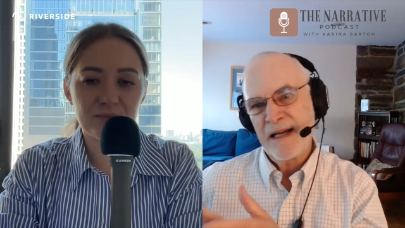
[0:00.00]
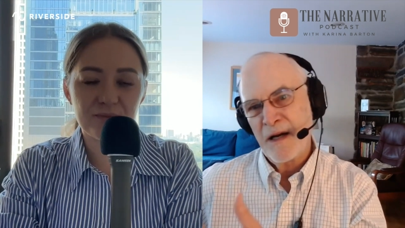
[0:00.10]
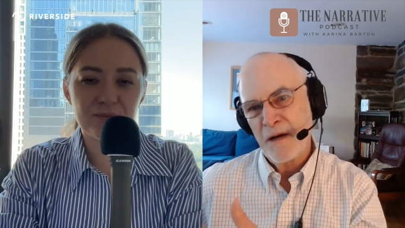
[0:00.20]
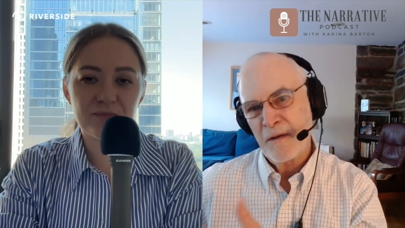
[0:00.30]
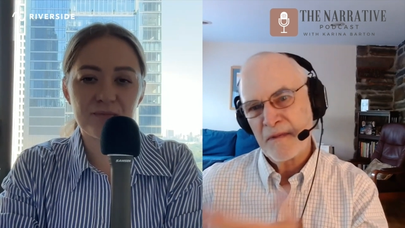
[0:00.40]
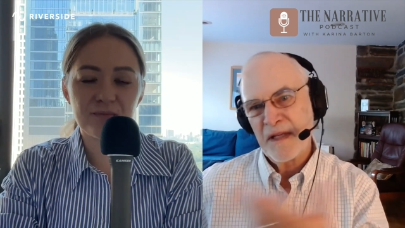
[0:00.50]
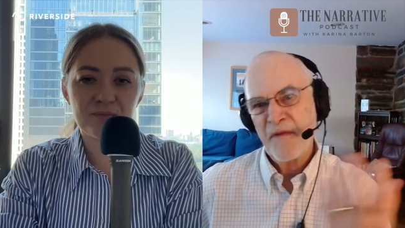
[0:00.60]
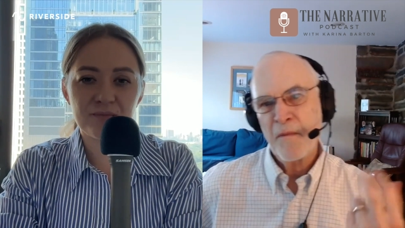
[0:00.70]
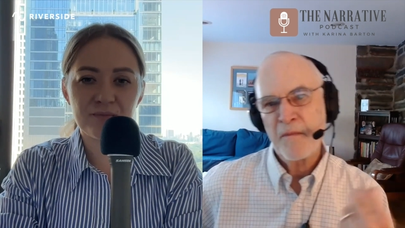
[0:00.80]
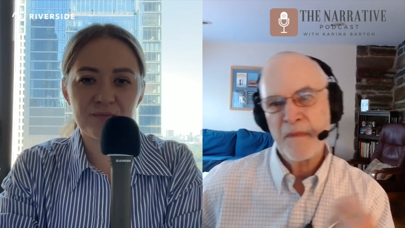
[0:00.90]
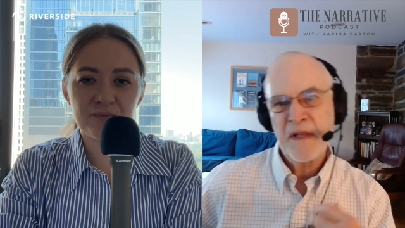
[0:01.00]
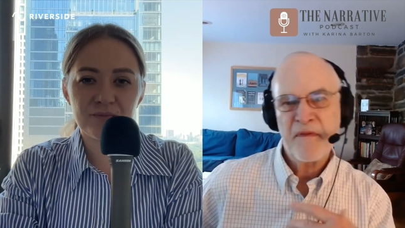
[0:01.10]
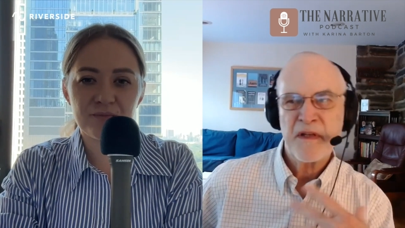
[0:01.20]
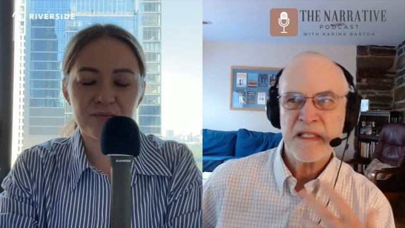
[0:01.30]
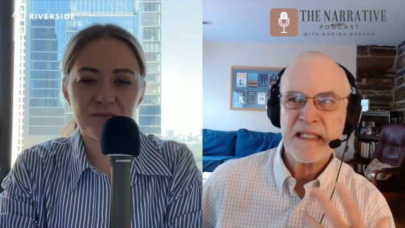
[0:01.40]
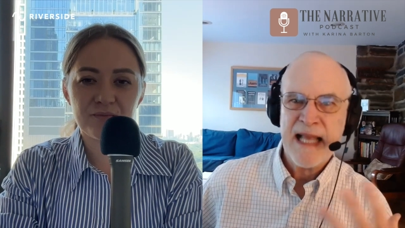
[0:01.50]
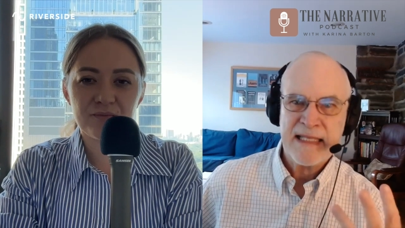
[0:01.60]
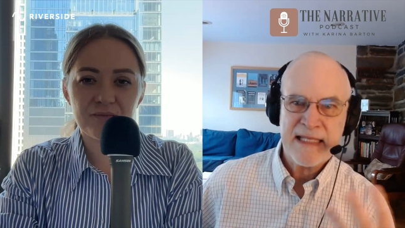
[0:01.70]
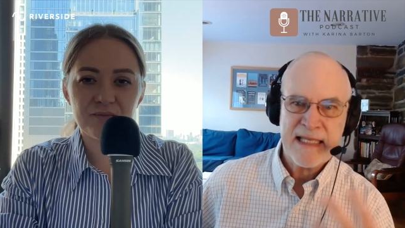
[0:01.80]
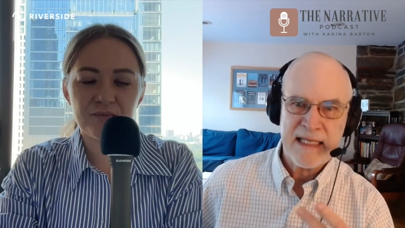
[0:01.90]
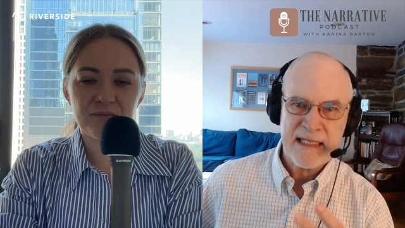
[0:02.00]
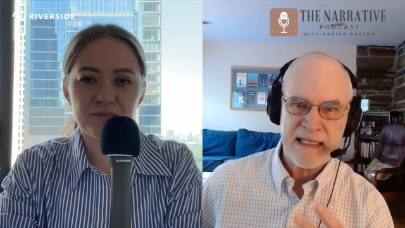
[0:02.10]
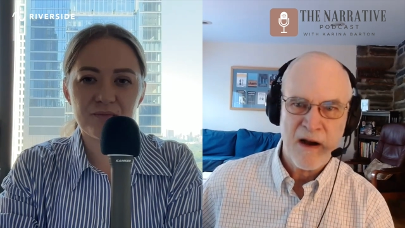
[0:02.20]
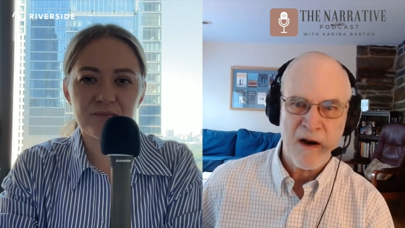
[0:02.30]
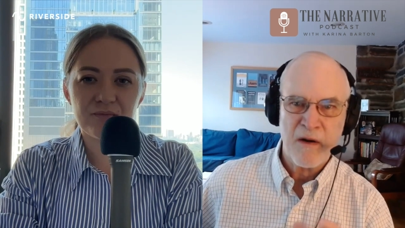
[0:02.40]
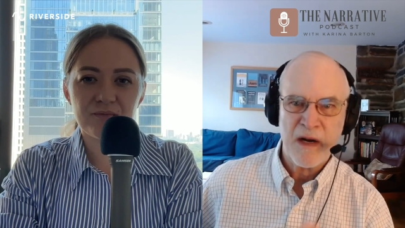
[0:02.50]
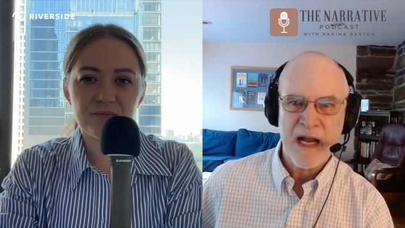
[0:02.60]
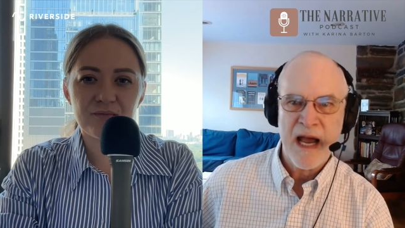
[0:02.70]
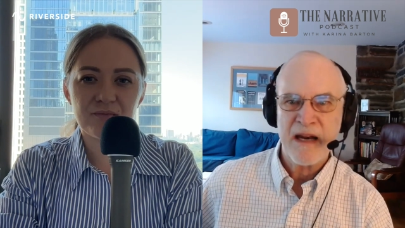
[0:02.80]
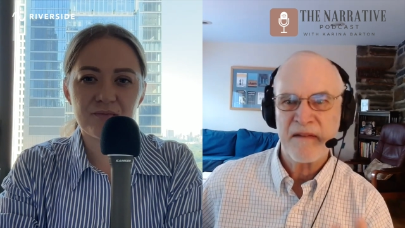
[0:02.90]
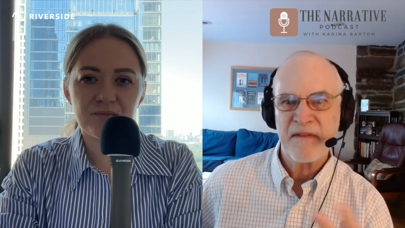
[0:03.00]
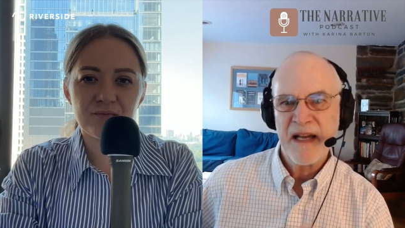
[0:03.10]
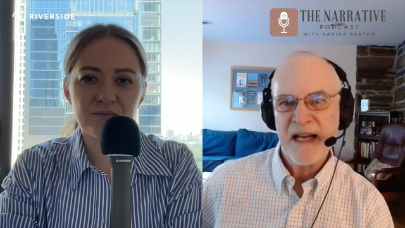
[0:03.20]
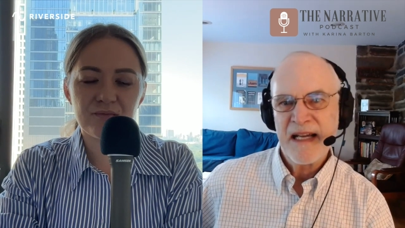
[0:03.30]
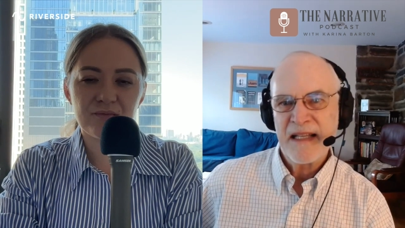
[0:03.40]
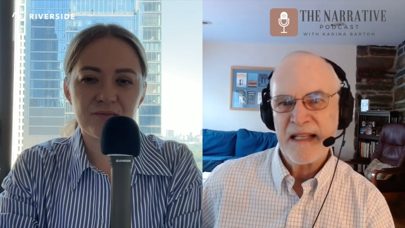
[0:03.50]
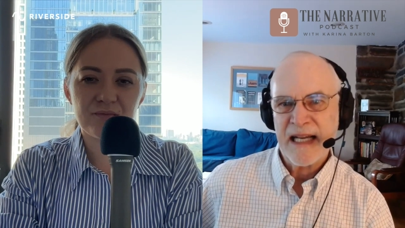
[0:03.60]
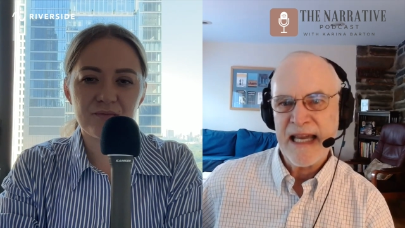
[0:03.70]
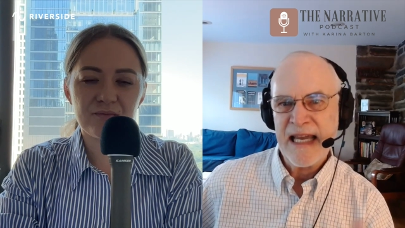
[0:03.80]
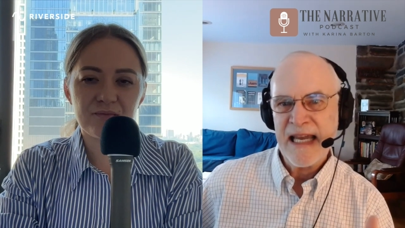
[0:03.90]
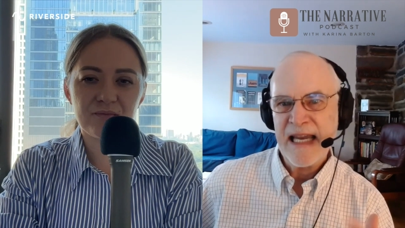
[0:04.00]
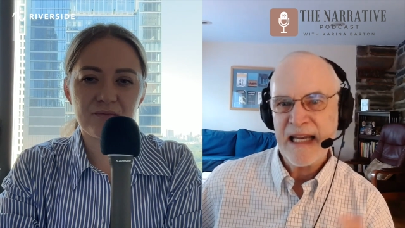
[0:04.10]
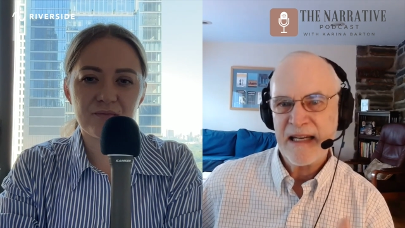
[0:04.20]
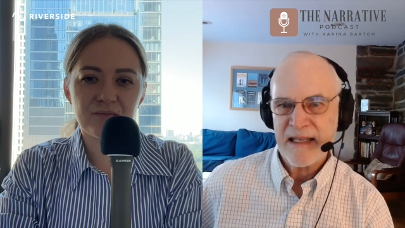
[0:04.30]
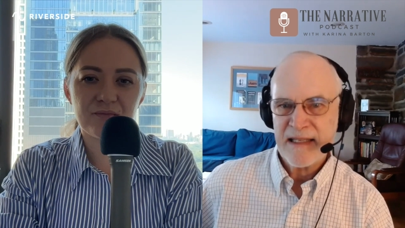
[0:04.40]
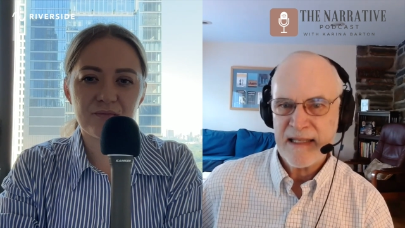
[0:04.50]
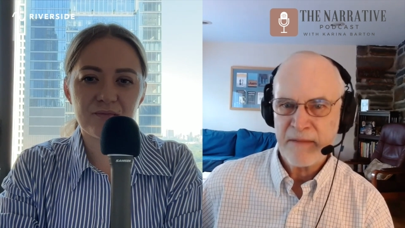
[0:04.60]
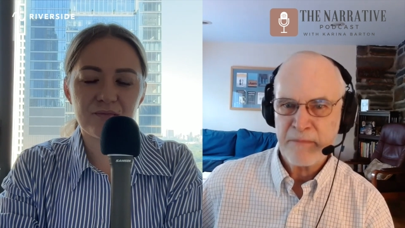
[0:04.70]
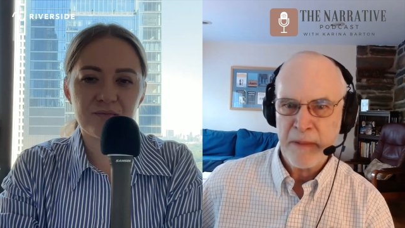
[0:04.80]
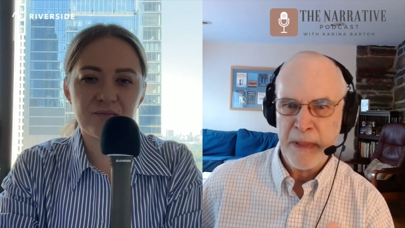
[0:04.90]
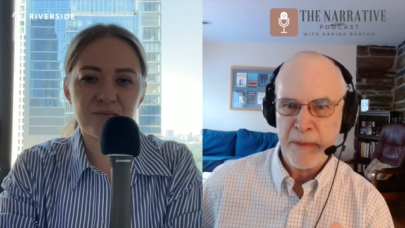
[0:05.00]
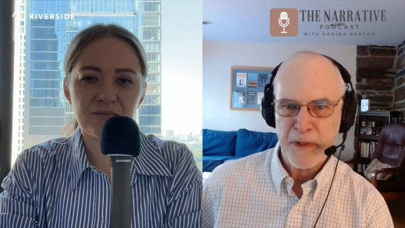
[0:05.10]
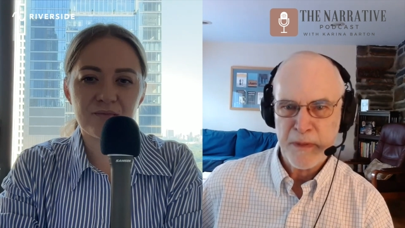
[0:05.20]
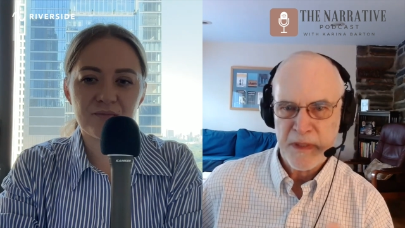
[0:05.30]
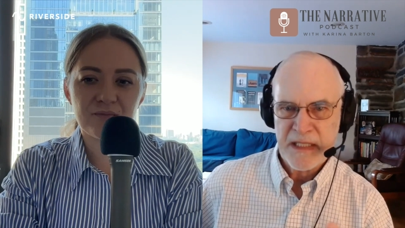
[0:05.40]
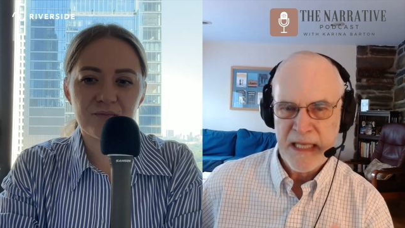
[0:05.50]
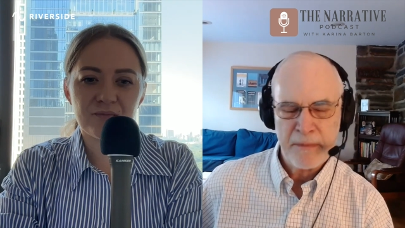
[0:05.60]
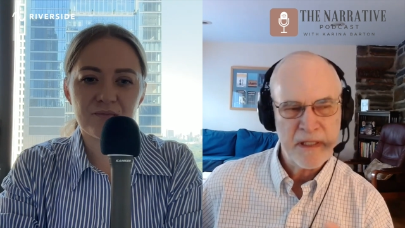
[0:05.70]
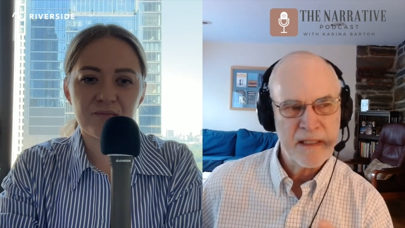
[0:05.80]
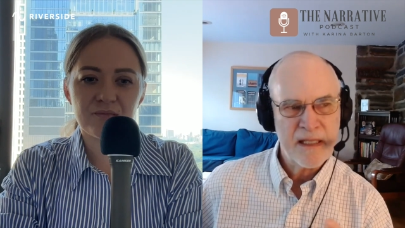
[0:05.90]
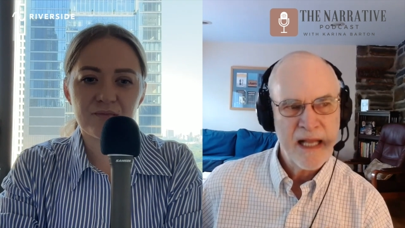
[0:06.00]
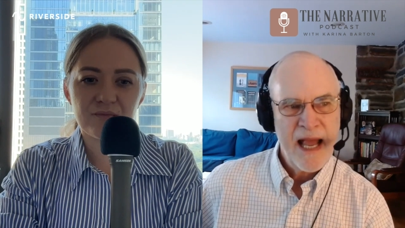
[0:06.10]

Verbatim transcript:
Speaker 1: you know different different senses are kind of the key to uh, people's perceptions